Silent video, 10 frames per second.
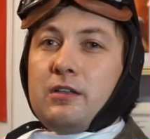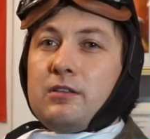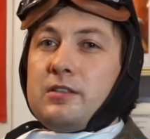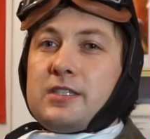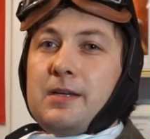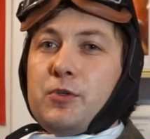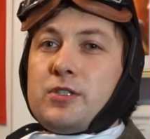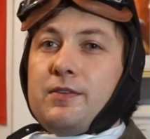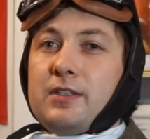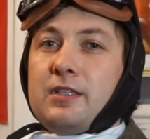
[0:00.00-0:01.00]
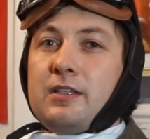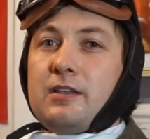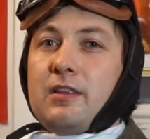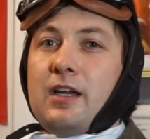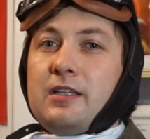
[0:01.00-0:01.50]
on December 17,
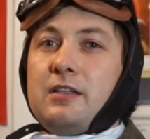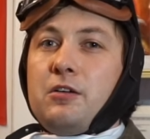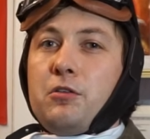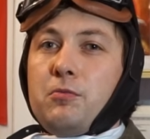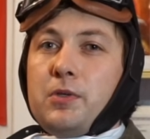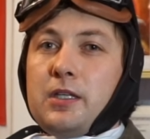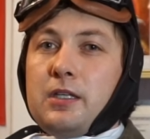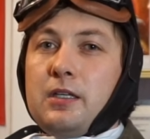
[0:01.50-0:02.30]
1903,